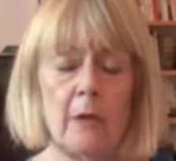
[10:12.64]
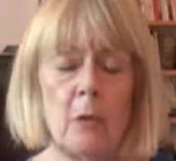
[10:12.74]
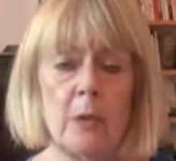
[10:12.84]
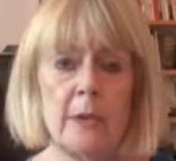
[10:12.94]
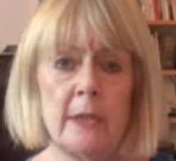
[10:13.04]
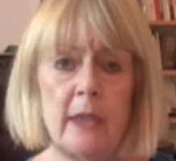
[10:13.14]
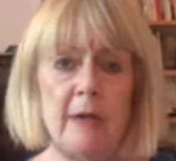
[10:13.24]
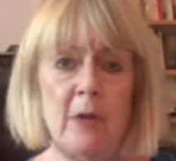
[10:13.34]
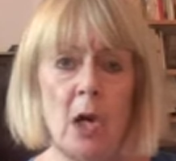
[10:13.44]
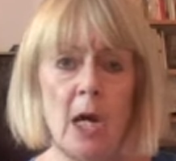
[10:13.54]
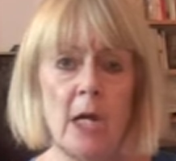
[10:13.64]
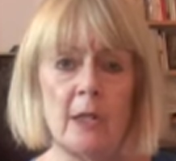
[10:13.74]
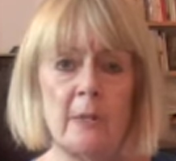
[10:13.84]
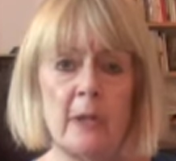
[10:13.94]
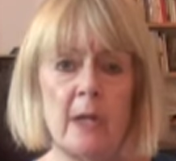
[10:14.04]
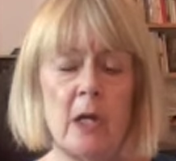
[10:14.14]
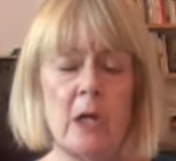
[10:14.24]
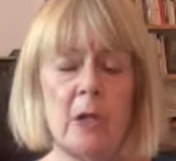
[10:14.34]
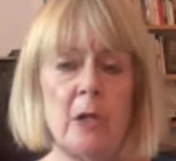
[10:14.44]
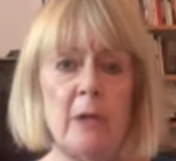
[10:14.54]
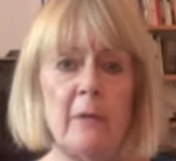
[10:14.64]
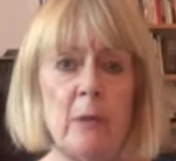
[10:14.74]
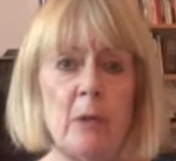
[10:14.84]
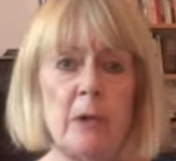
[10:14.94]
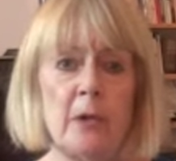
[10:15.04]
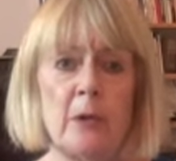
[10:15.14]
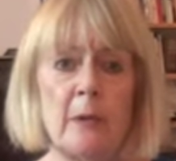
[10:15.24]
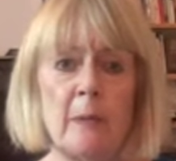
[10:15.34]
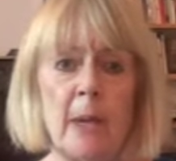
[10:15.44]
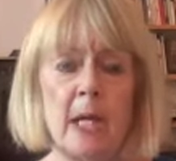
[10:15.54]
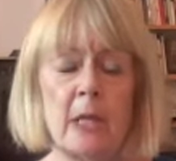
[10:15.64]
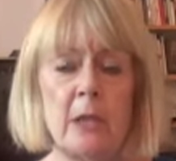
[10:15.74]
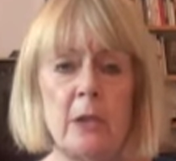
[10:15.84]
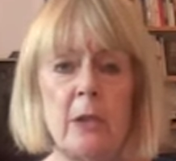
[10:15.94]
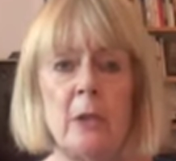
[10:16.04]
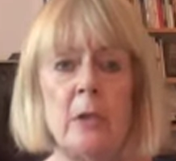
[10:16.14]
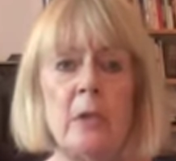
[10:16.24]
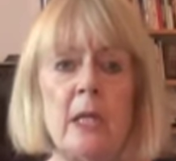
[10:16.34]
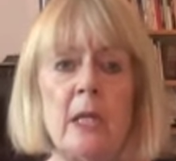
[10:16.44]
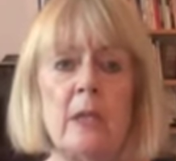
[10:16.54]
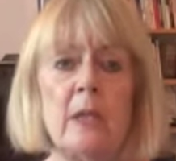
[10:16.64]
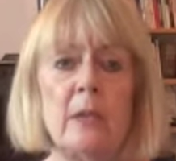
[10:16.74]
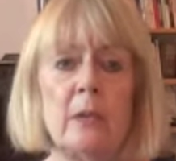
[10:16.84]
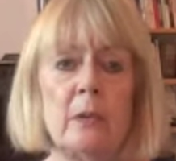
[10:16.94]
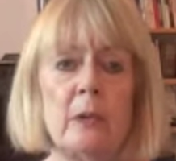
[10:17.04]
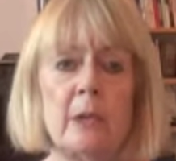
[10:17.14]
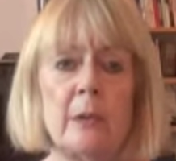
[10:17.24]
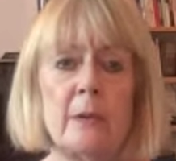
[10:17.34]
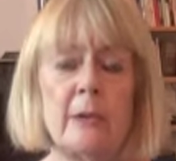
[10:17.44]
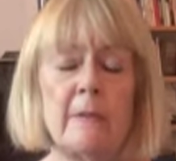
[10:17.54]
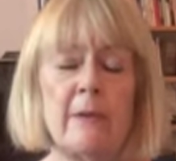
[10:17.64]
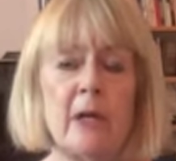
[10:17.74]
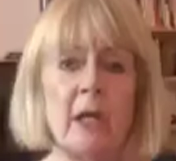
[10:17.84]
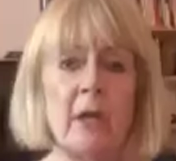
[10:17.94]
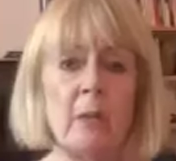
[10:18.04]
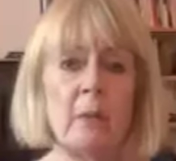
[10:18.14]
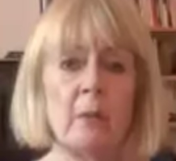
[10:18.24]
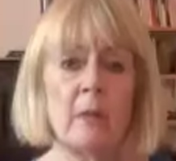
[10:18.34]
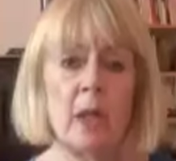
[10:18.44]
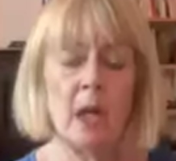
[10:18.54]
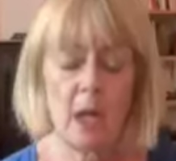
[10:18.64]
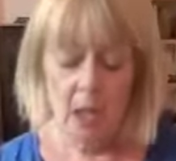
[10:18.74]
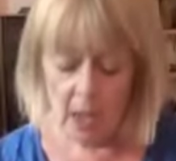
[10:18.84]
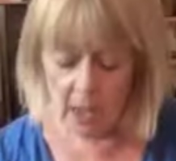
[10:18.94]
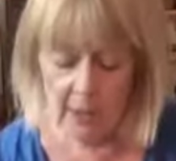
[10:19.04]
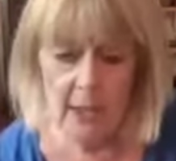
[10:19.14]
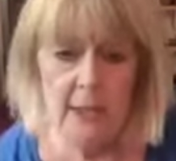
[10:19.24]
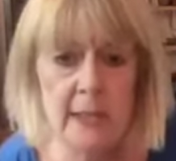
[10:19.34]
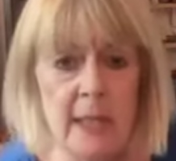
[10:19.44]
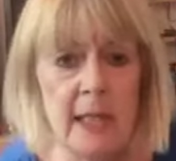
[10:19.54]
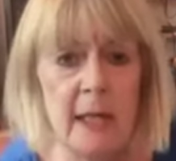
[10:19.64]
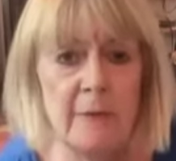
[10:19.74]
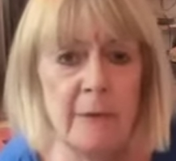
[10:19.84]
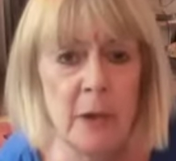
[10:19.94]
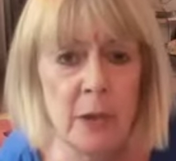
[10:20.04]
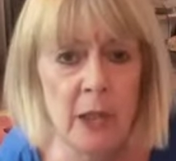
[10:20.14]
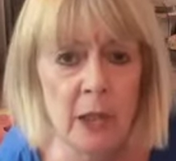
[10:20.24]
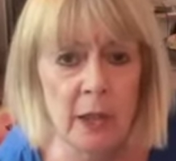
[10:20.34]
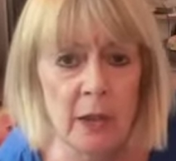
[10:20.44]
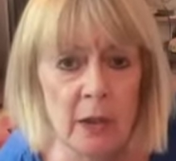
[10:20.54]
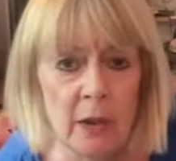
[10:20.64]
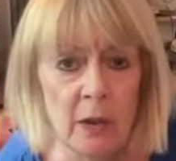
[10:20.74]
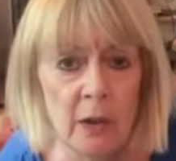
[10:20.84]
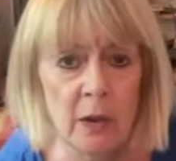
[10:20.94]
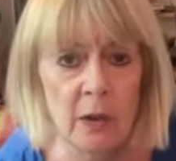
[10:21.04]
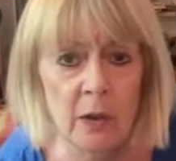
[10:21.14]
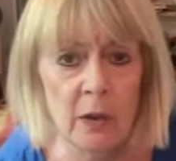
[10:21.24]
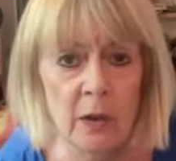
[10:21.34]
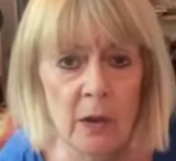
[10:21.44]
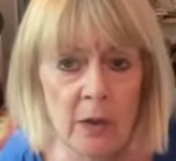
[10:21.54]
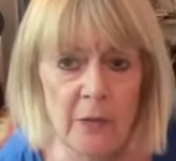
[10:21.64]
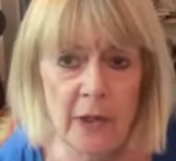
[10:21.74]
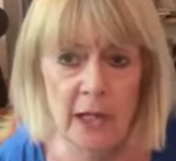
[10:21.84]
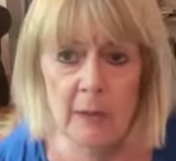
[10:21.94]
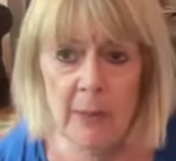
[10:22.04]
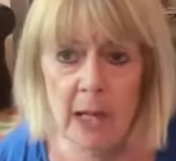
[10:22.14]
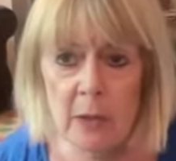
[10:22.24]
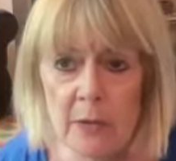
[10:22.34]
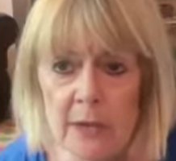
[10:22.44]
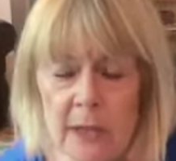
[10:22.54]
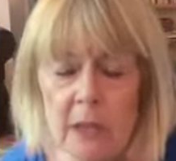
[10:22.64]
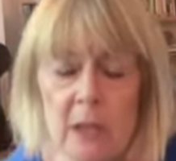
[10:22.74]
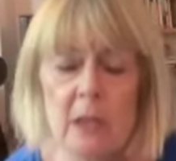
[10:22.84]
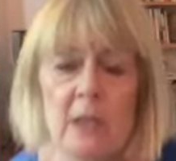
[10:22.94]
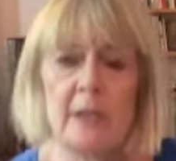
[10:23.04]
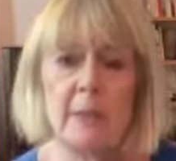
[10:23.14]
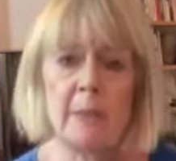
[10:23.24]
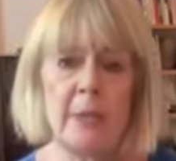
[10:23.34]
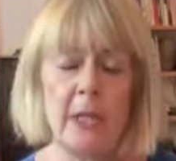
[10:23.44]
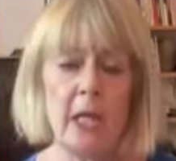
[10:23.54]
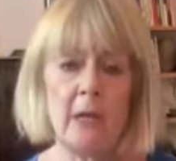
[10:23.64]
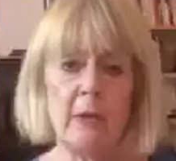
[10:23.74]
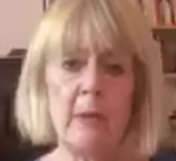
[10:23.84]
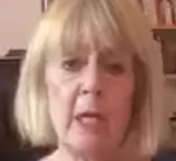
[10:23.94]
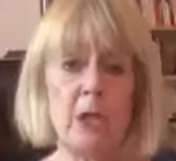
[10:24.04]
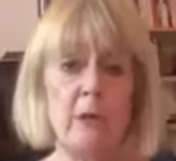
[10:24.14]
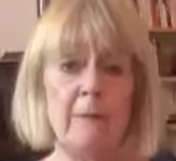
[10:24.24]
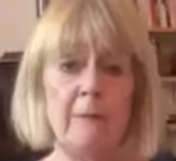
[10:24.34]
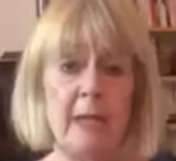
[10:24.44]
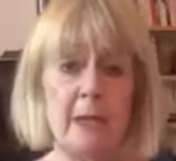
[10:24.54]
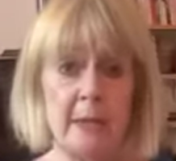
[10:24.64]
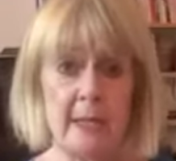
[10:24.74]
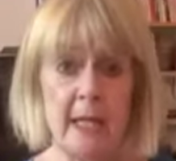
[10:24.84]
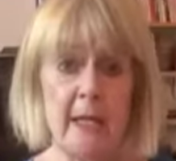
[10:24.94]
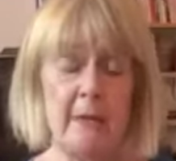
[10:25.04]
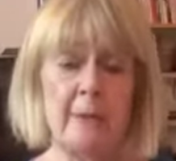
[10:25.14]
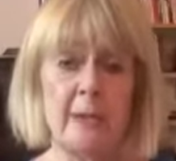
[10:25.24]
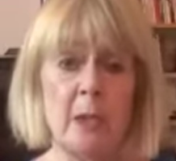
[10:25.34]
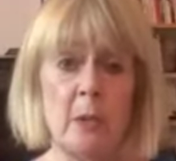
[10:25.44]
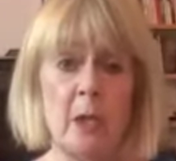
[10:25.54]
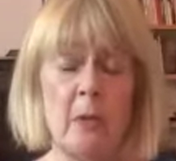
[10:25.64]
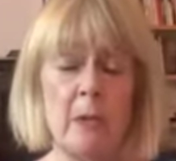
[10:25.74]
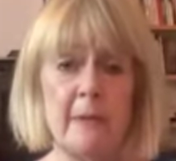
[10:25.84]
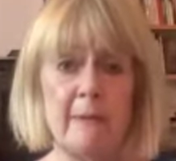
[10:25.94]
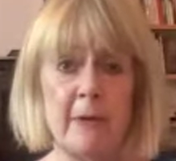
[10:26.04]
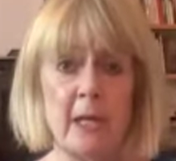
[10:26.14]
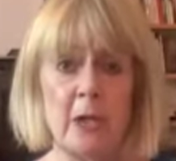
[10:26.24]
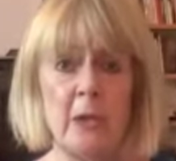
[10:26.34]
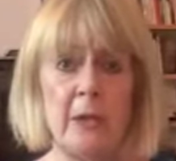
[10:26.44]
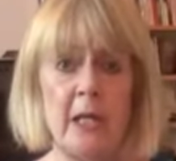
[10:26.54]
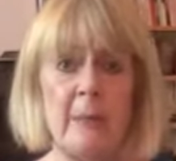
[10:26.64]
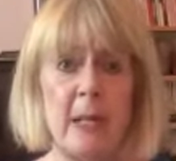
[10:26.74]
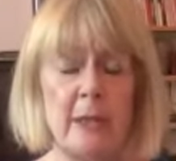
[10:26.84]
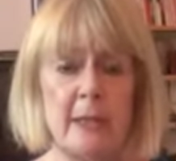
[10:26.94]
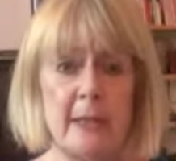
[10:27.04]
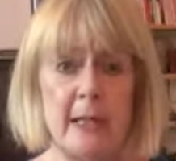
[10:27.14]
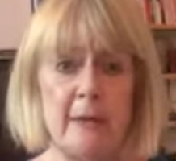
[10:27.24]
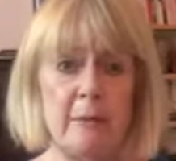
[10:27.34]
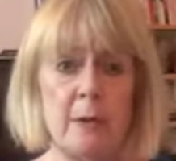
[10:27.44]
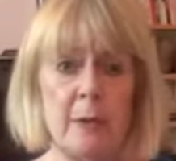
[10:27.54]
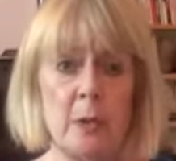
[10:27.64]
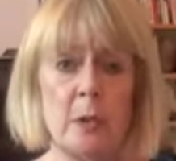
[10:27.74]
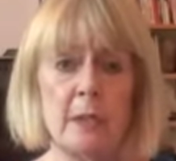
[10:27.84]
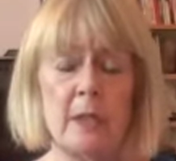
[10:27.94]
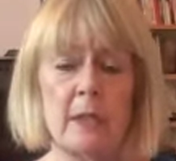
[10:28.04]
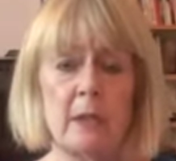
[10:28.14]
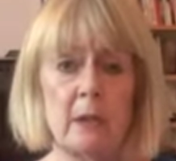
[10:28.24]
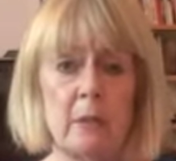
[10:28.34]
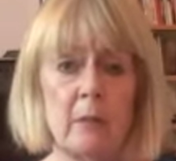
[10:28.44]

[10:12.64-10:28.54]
If you want to leave your hands where they are, do. If you want to drop them back to your knees, it's also fine. And then see if you can think about something that makes you feel safe. So I always invite you to think about a safe resource.